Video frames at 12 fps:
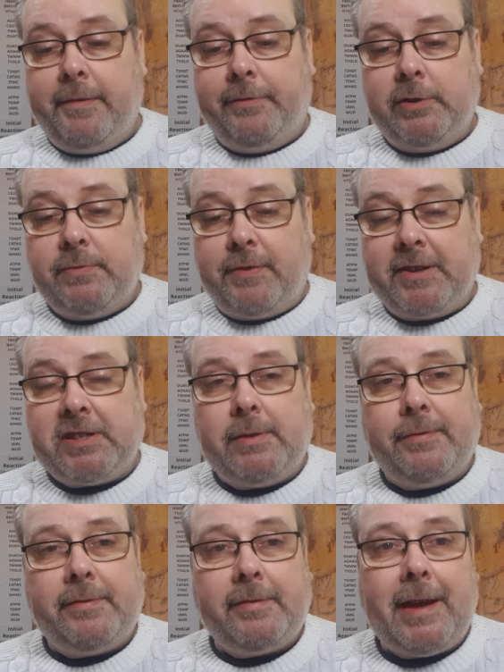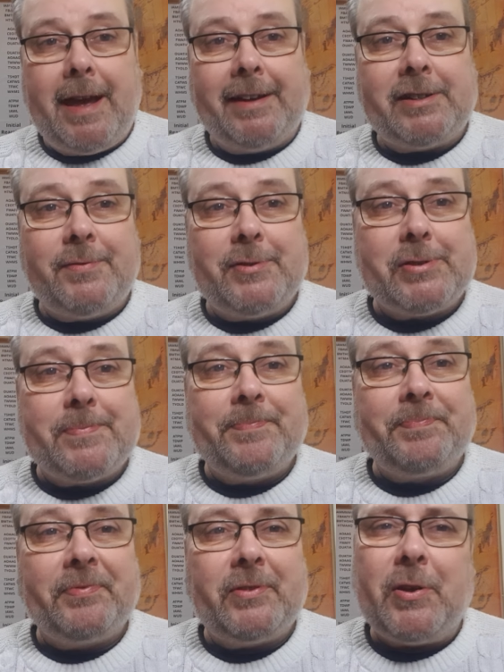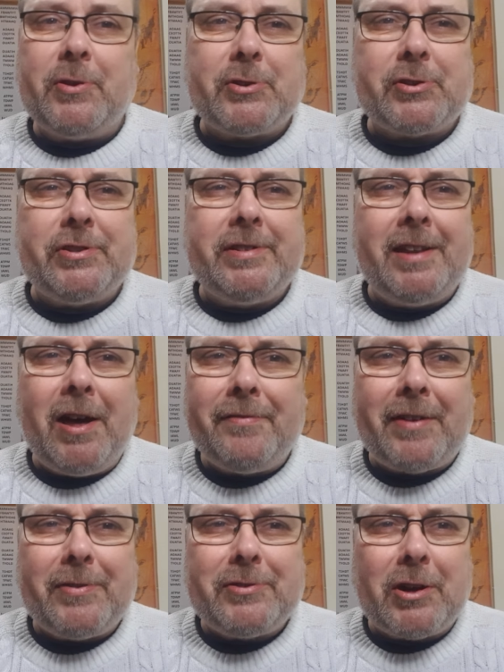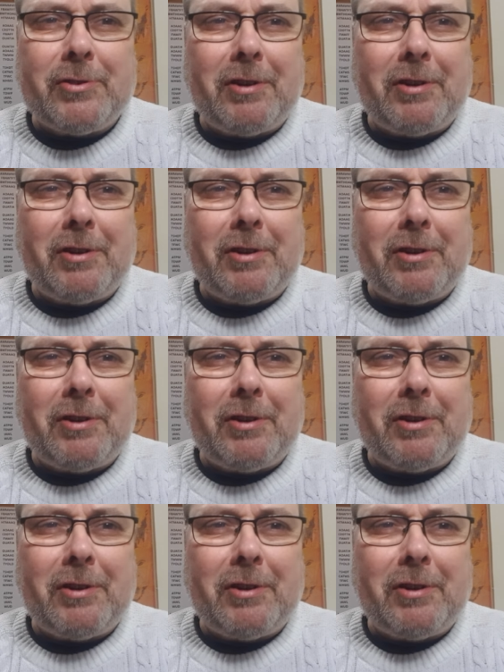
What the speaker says: for divisive activism. Don't you just love how Joe